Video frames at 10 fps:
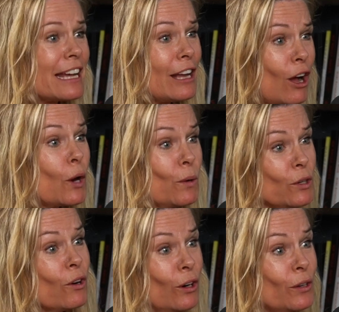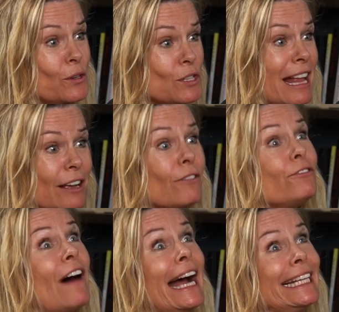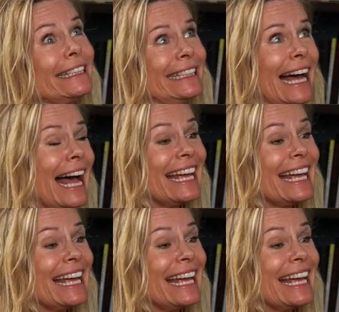was that awkward girl who's like, finally,